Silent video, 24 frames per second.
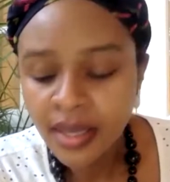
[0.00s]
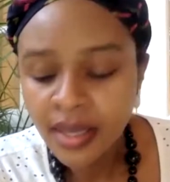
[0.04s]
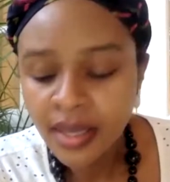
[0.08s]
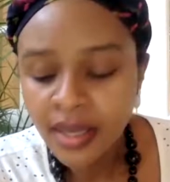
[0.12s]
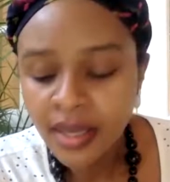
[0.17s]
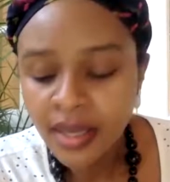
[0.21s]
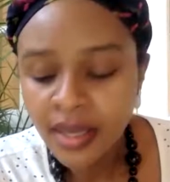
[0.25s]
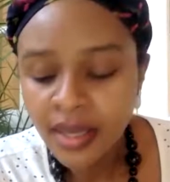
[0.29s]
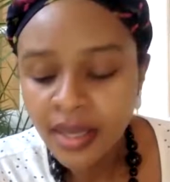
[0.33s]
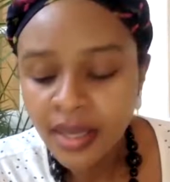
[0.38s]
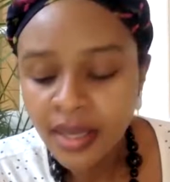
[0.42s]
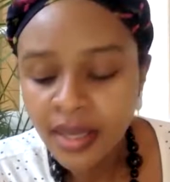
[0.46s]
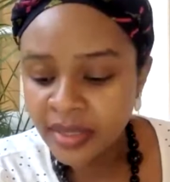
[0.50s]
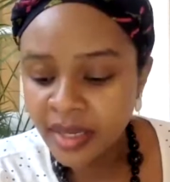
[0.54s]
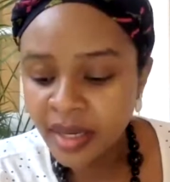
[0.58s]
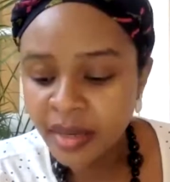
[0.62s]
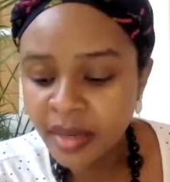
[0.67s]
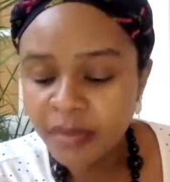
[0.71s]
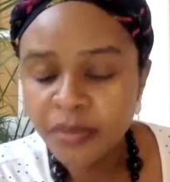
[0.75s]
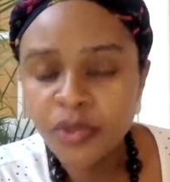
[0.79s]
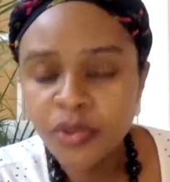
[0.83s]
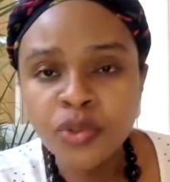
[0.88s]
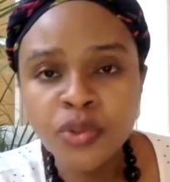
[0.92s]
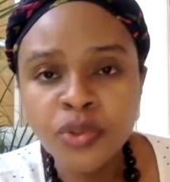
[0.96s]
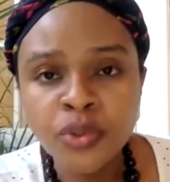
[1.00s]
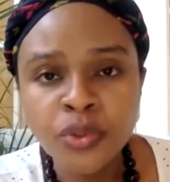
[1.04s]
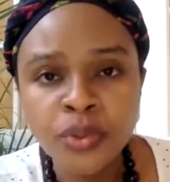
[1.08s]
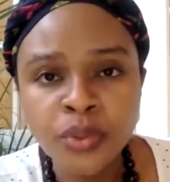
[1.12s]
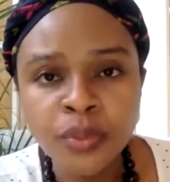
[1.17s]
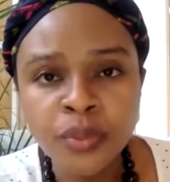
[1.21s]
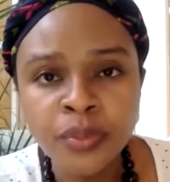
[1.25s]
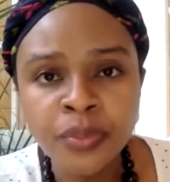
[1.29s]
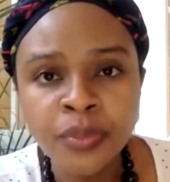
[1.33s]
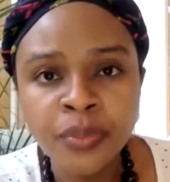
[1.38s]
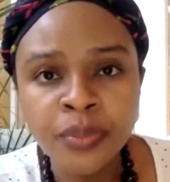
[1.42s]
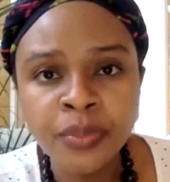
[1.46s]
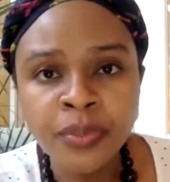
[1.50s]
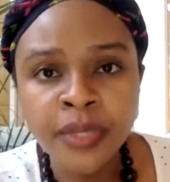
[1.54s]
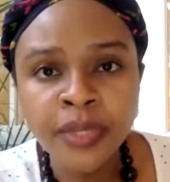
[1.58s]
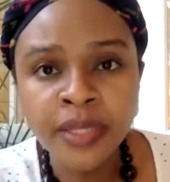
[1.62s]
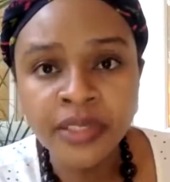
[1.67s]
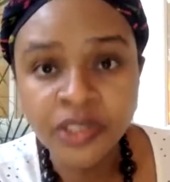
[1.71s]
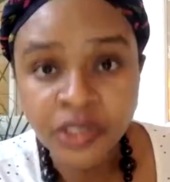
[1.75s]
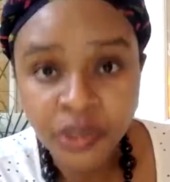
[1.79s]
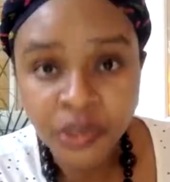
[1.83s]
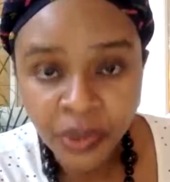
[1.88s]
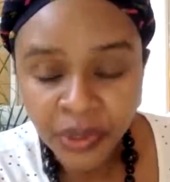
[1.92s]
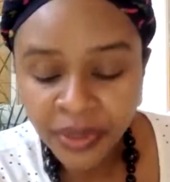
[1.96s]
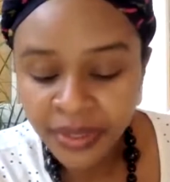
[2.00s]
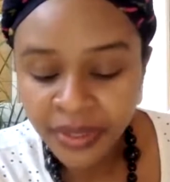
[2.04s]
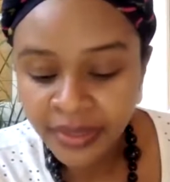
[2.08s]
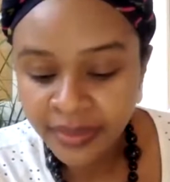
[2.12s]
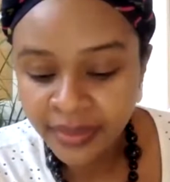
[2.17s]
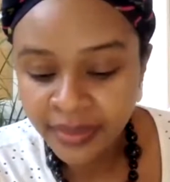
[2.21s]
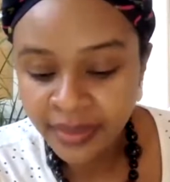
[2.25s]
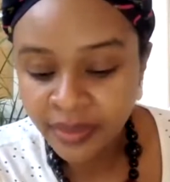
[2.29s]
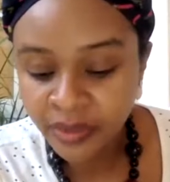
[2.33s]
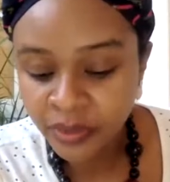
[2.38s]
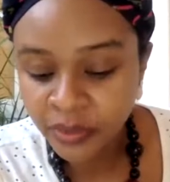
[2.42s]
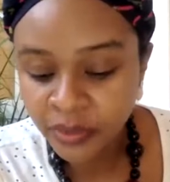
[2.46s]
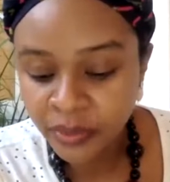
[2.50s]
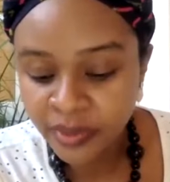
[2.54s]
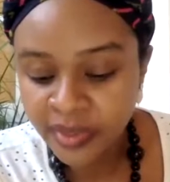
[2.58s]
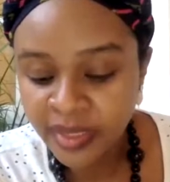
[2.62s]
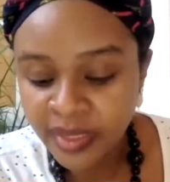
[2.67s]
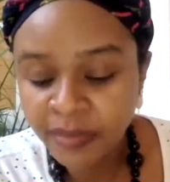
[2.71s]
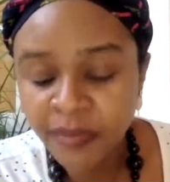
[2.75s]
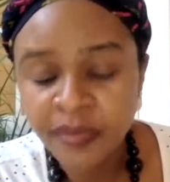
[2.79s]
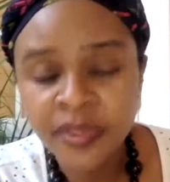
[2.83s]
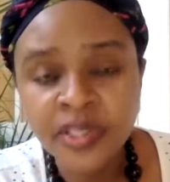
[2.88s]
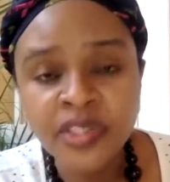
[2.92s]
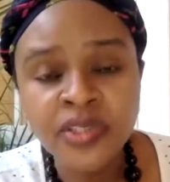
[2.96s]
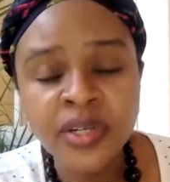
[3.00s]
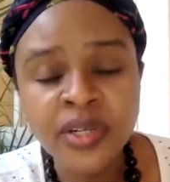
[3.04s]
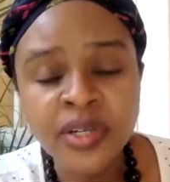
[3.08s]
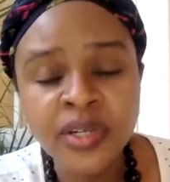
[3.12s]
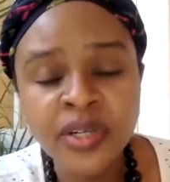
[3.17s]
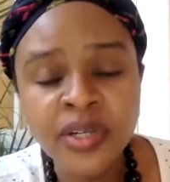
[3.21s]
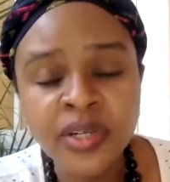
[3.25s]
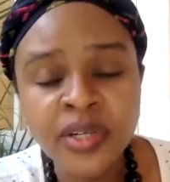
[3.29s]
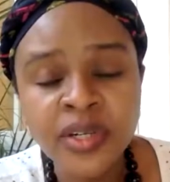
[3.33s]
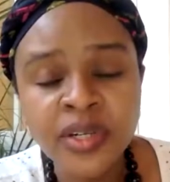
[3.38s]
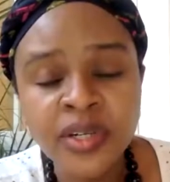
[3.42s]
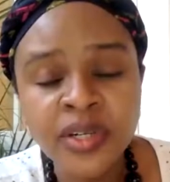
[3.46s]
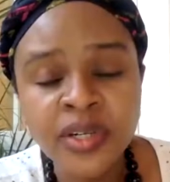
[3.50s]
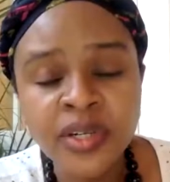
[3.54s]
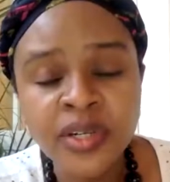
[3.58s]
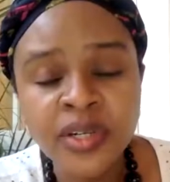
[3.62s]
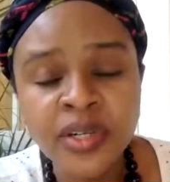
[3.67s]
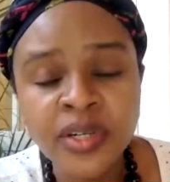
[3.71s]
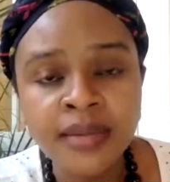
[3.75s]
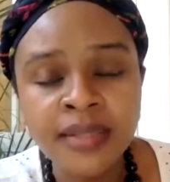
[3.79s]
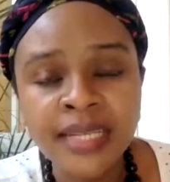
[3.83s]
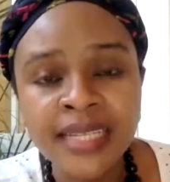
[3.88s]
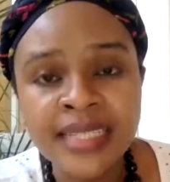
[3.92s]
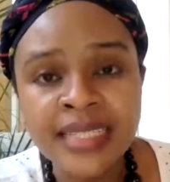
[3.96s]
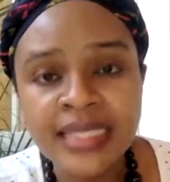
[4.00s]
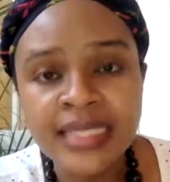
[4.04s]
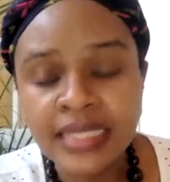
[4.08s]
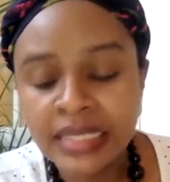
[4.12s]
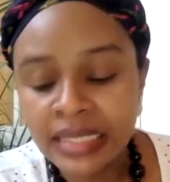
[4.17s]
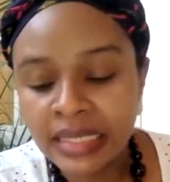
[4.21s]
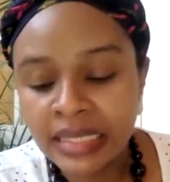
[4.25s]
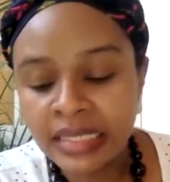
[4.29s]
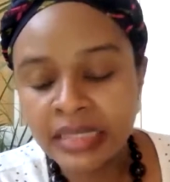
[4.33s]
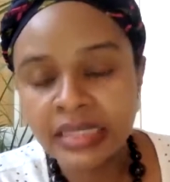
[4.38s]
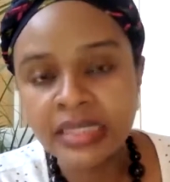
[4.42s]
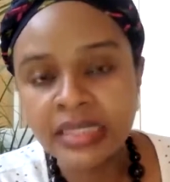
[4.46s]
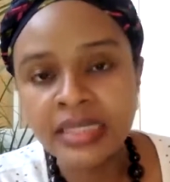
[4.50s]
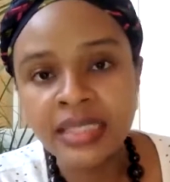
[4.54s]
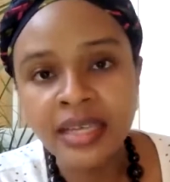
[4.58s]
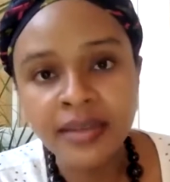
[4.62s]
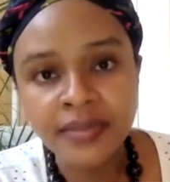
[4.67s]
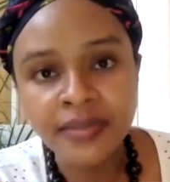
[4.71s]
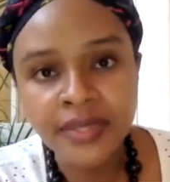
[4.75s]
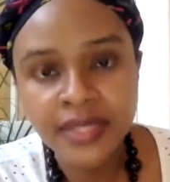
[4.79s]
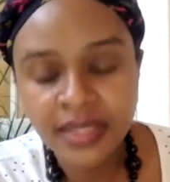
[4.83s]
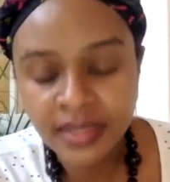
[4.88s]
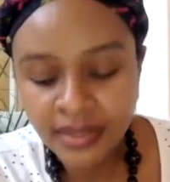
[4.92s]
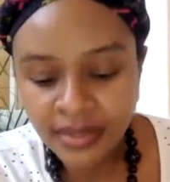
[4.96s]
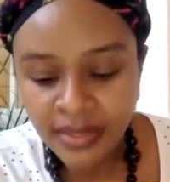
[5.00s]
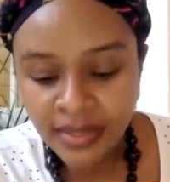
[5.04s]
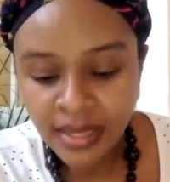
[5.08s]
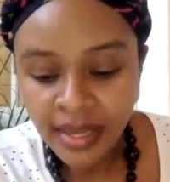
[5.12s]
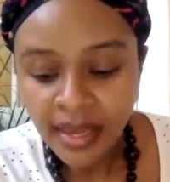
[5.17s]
when it comes to ensuring that some of these transplants are ancillary services